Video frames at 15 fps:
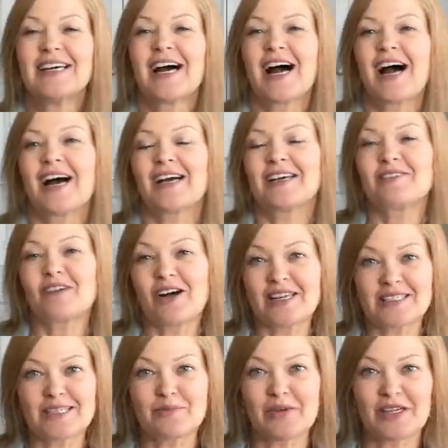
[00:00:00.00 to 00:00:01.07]
I have on,
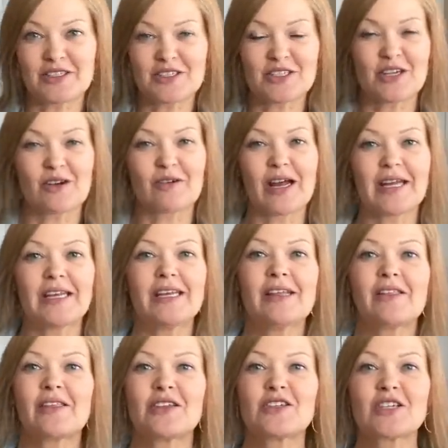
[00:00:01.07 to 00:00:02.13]
as I mentioned
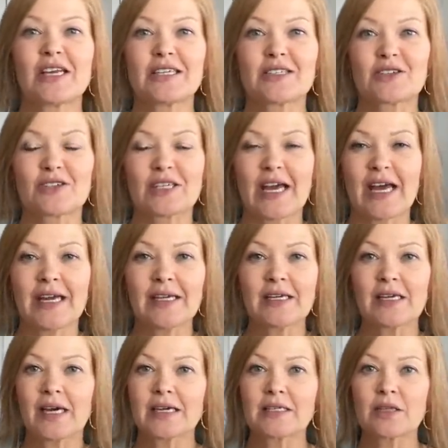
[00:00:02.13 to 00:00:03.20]
already, the Chaser
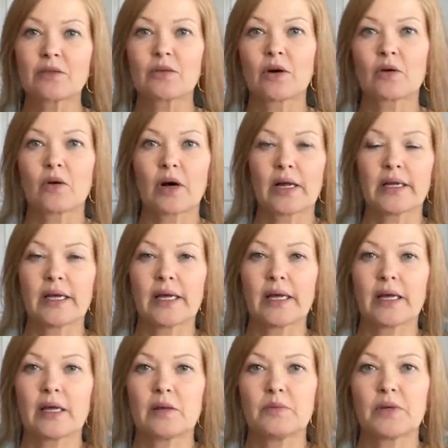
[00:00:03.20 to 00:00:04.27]
tank. I did throw on
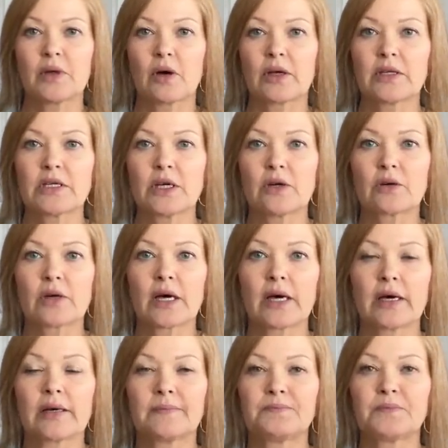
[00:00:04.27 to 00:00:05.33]
a Beyond
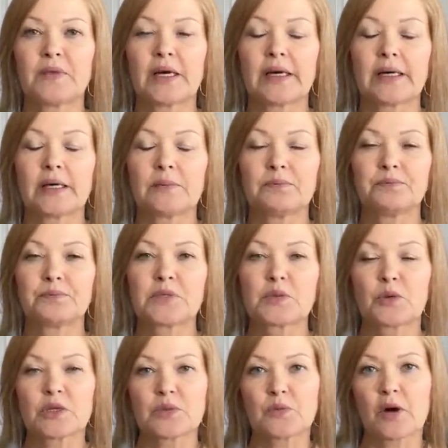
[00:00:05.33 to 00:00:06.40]
Yoga Um,
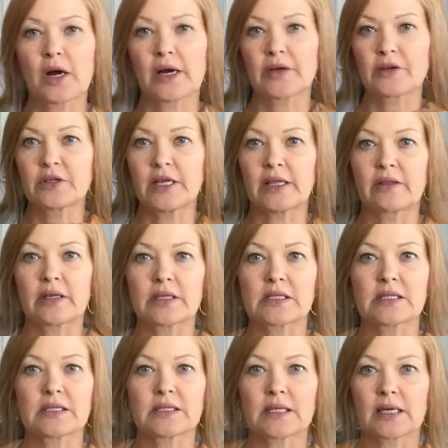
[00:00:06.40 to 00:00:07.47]
sports bra underneath it
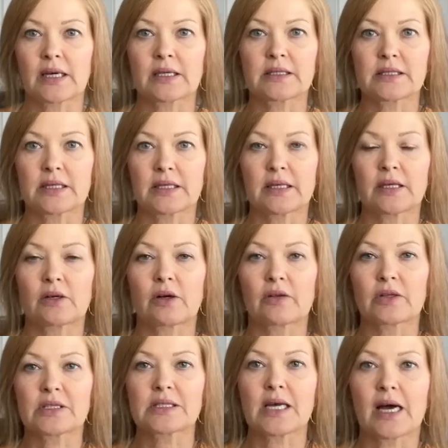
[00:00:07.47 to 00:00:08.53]
since it cuts in here
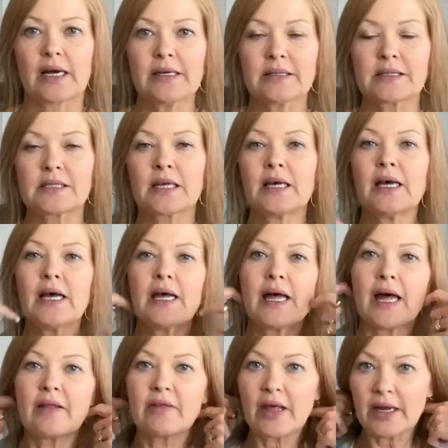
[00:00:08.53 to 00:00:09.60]
on the sides.
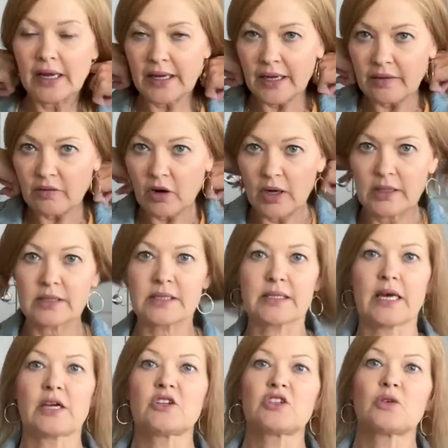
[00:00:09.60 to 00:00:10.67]
And then I have on
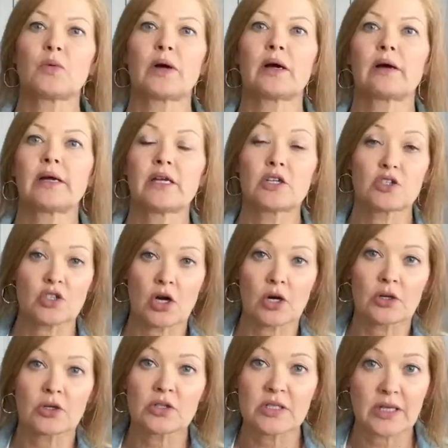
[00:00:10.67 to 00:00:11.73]
Sanctuary
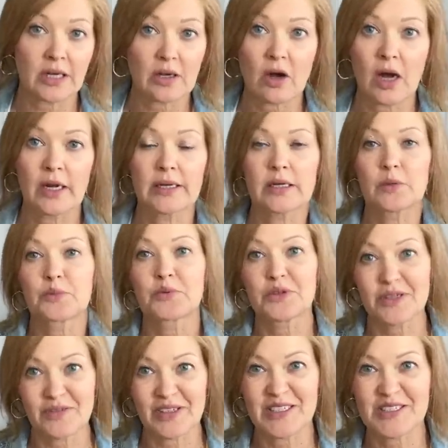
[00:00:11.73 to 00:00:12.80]
joggers that I got in a
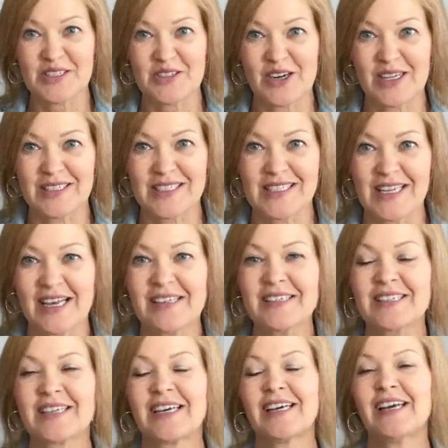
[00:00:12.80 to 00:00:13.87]
previous
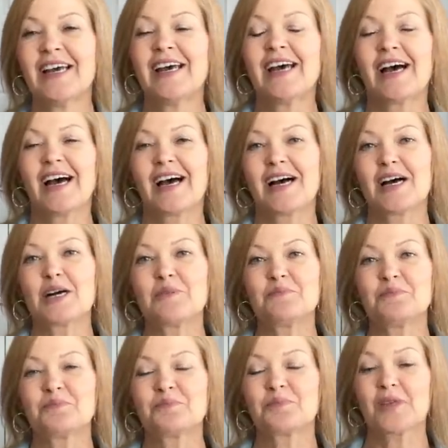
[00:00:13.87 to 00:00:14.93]
Trendsend,
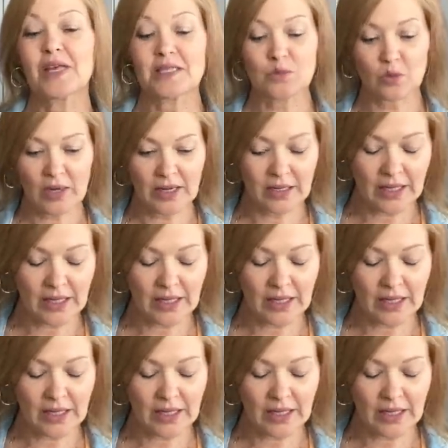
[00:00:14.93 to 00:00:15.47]
um, as well